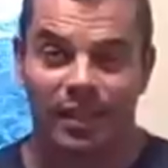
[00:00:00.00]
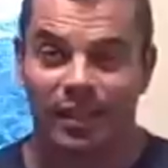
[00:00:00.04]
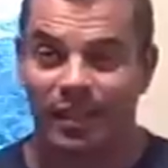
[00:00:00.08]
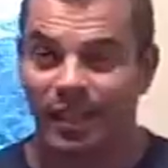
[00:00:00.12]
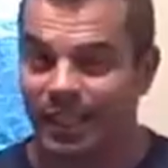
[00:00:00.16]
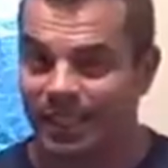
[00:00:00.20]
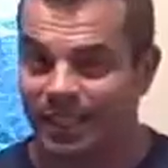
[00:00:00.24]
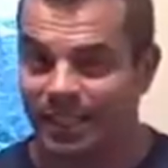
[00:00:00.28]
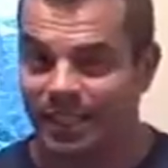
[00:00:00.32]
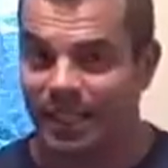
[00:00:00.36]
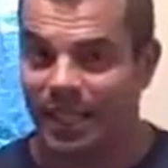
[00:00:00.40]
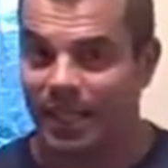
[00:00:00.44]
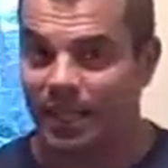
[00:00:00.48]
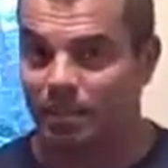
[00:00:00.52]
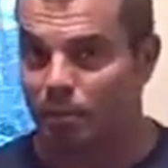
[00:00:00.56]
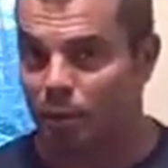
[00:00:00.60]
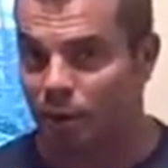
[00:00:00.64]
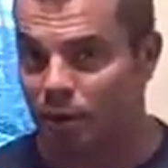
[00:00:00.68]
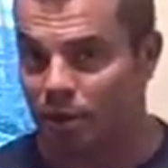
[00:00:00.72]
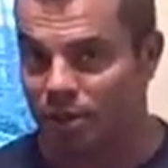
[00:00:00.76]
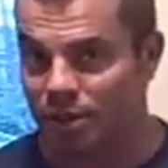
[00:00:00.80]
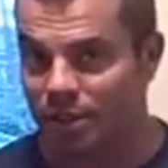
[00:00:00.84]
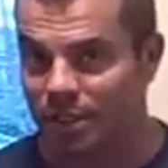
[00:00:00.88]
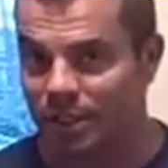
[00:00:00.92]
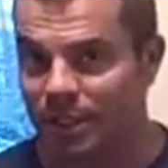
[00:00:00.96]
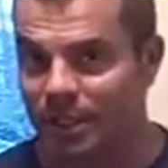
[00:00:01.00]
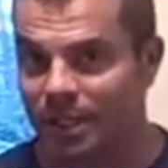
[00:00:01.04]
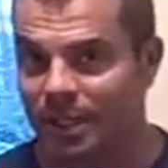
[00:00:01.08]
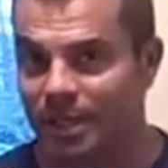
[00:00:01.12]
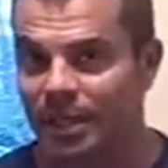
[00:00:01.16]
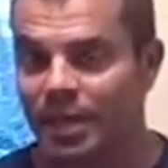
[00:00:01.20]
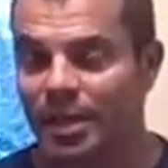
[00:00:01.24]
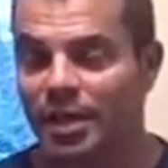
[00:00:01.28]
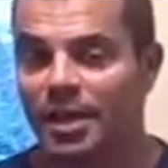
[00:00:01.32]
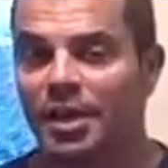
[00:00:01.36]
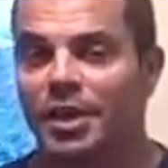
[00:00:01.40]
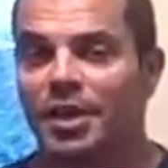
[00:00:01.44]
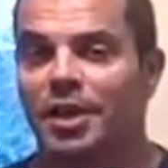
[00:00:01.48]
that I like to take
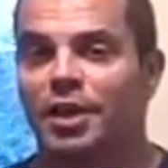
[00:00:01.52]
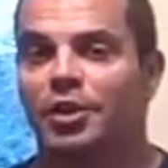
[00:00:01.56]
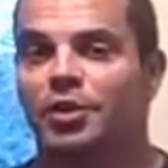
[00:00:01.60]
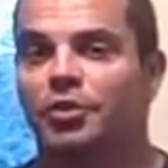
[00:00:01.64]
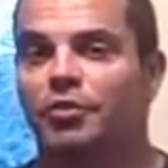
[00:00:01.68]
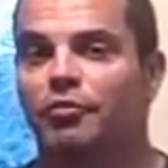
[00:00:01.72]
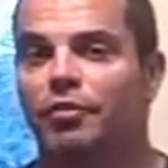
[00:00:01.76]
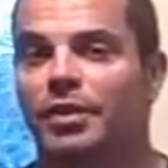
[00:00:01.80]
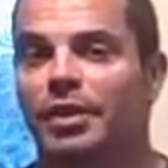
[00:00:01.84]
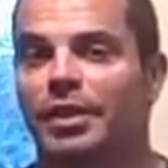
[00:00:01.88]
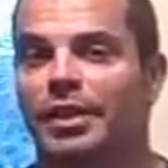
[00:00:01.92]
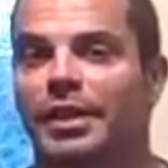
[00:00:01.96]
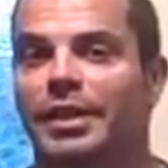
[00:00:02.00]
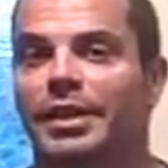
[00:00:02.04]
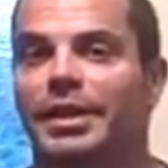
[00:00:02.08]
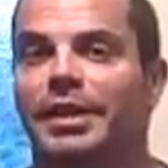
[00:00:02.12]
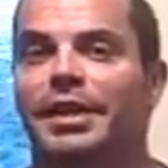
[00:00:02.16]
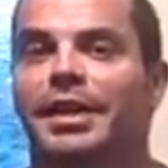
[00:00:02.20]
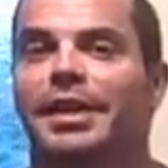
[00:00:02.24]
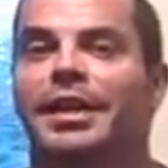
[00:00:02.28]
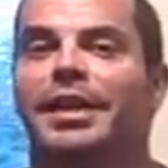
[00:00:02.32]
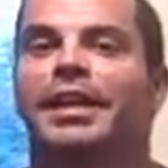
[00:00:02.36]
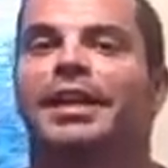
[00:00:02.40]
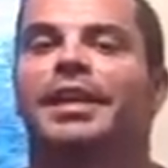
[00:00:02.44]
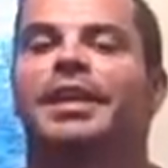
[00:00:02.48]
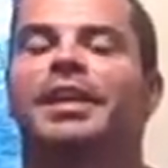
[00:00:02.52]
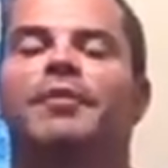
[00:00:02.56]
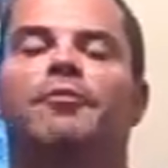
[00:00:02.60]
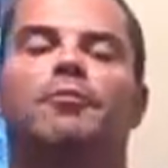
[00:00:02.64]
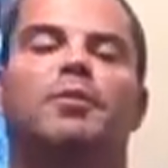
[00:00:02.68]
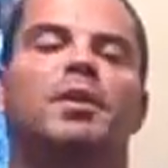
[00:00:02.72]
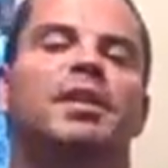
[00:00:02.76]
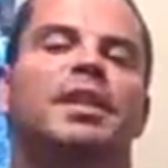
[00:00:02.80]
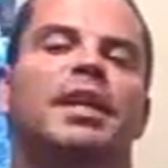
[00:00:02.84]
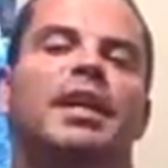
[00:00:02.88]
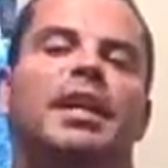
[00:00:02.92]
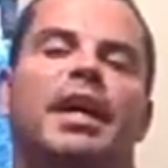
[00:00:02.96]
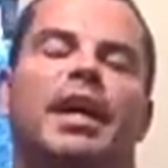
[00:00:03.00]
personally to really give
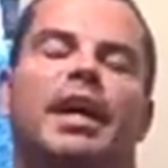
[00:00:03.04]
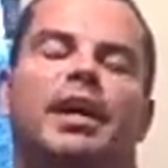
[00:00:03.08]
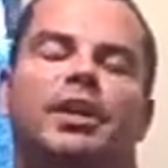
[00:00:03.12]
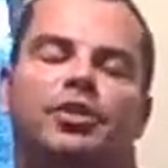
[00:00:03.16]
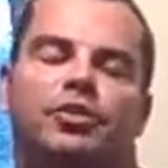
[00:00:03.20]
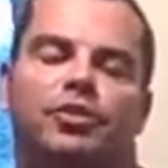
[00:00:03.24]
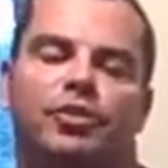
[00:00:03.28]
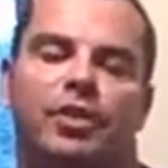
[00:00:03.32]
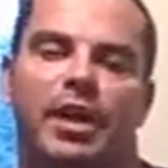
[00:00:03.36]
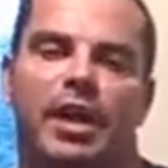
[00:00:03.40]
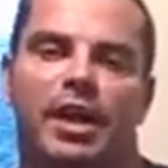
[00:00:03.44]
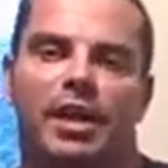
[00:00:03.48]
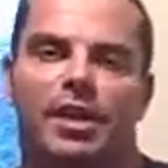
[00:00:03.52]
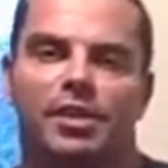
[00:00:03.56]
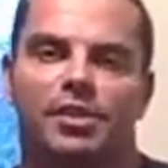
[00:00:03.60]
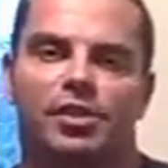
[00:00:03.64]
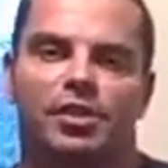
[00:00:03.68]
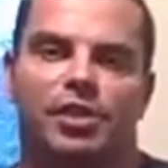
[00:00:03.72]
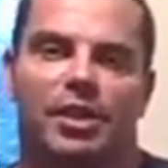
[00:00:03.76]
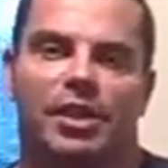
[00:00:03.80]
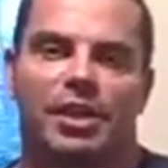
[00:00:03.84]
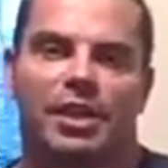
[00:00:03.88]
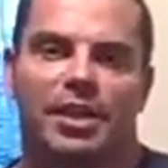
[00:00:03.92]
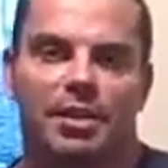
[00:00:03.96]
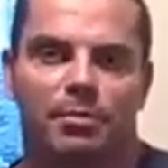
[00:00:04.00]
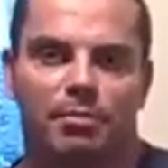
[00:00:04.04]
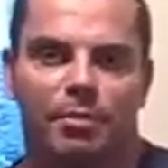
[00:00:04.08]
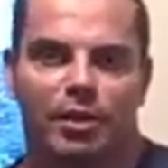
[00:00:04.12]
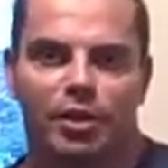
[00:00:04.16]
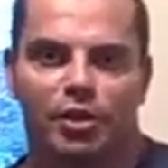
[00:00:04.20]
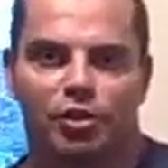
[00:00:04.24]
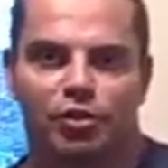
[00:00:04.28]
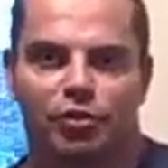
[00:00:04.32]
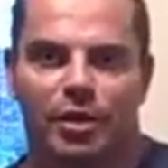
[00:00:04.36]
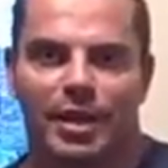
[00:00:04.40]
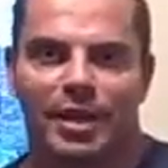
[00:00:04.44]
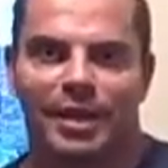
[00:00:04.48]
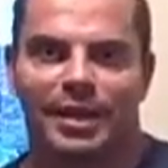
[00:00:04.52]
me that extra edge in my
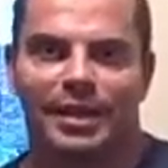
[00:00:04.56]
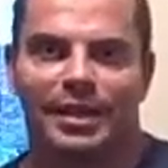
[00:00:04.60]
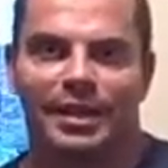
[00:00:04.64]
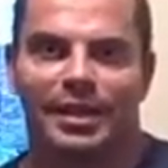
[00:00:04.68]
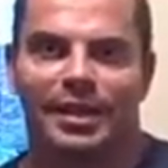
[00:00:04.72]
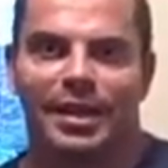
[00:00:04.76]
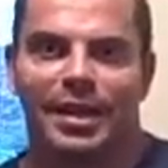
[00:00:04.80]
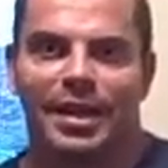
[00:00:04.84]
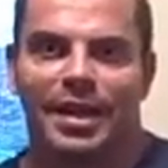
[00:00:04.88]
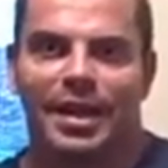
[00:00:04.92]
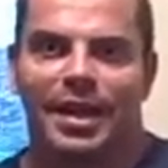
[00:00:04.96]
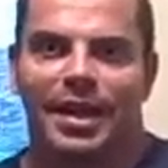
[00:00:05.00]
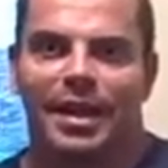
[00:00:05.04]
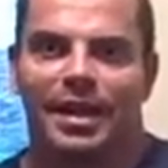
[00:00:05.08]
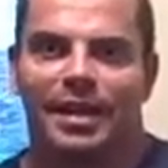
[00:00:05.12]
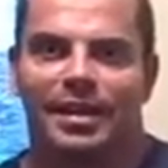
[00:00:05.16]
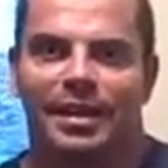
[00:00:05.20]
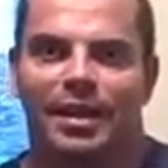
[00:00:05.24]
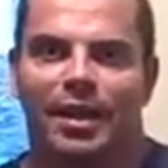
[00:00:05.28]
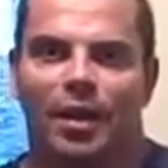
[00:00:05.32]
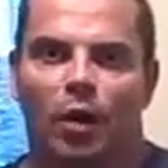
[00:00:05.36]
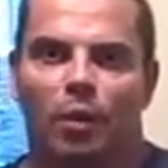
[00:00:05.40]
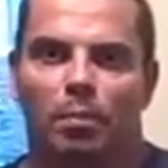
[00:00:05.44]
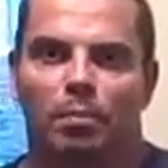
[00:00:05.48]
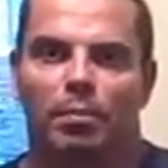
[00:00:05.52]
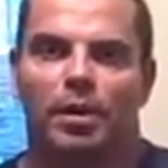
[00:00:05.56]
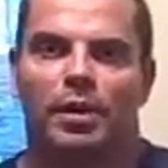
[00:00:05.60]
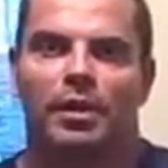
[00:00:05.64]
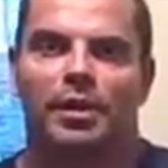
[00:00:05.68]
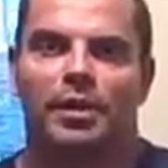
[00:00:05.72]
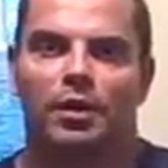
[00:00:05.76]
training and to help,